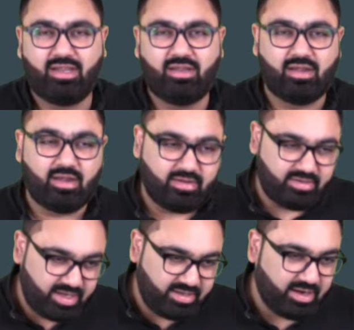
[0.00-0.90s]
in
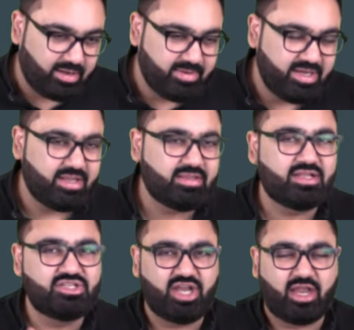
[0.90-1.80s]
determining
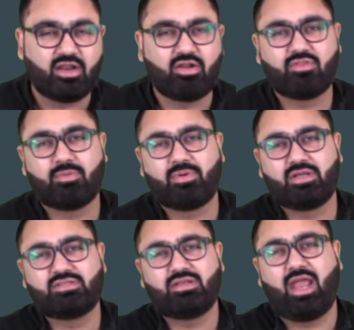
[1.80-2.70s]
the gender of the
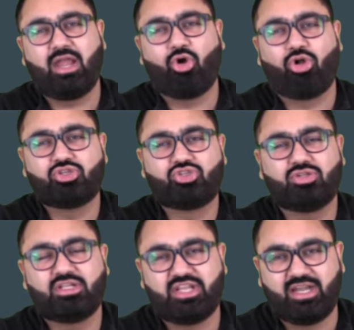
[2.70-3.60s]
person and
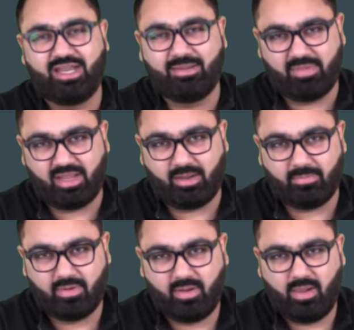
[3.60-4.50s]
also the genetic
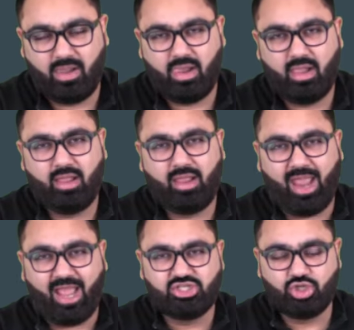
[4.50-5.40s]
makeup.
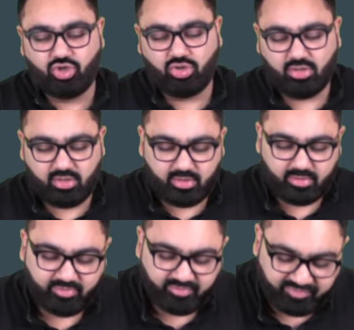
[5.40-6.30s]
As you know,
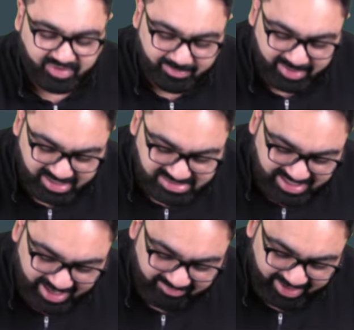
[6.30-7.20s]
females
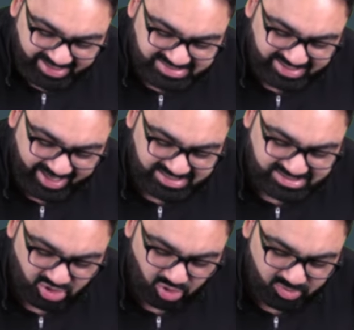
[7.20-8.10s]
have
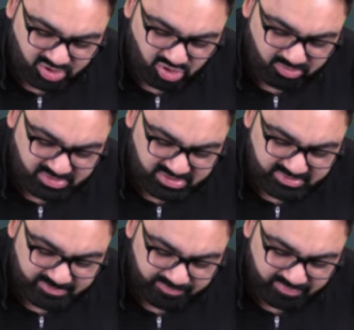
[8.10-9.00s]
XX chromosomes